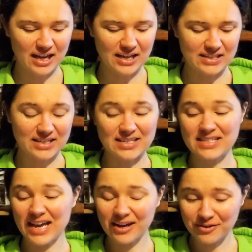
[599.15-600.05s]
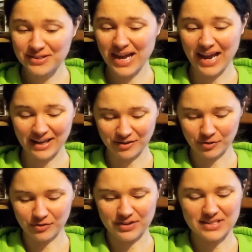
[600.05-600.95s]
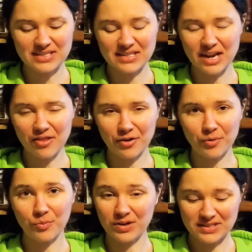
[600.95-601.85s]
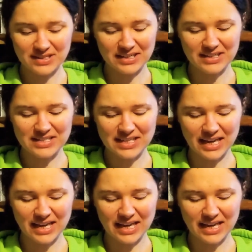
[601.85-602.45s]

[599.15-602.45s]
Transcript: is the sales handle. This is another one sentence